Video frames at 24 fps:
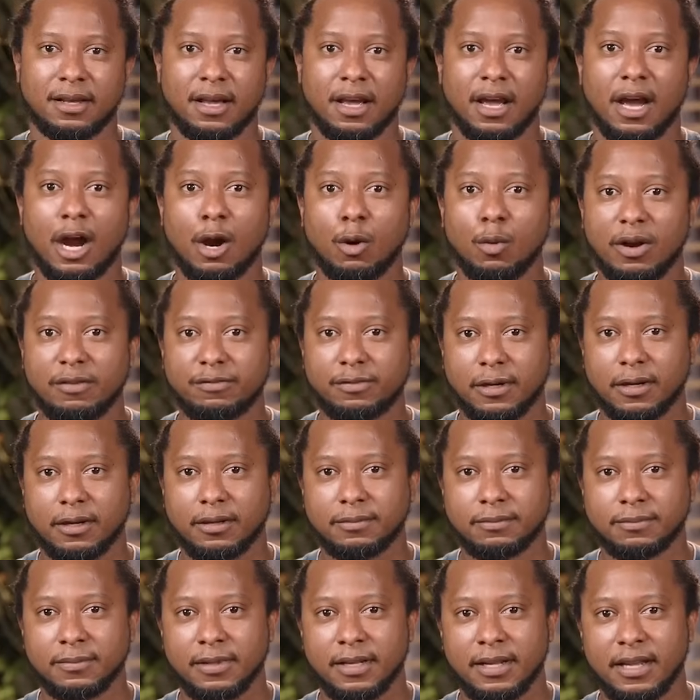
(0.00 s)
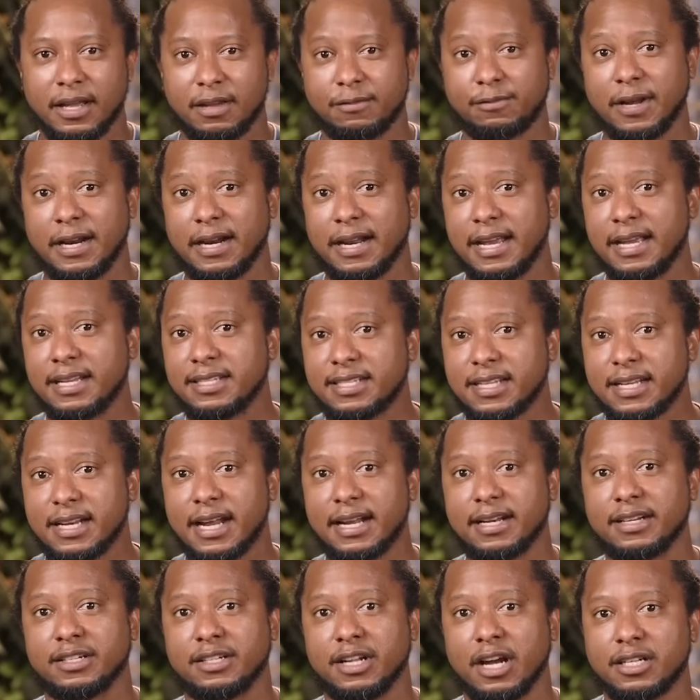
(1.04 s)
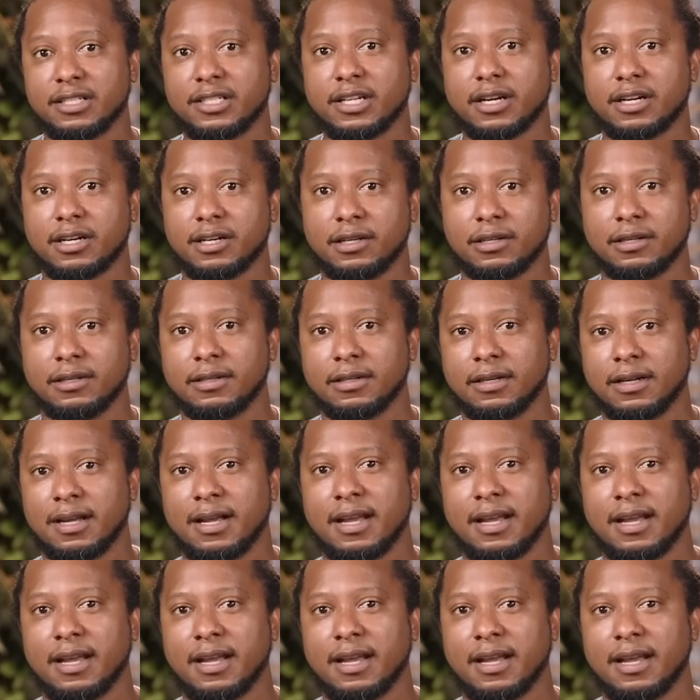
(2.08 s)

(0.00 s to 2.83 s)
However, if an incident does occur,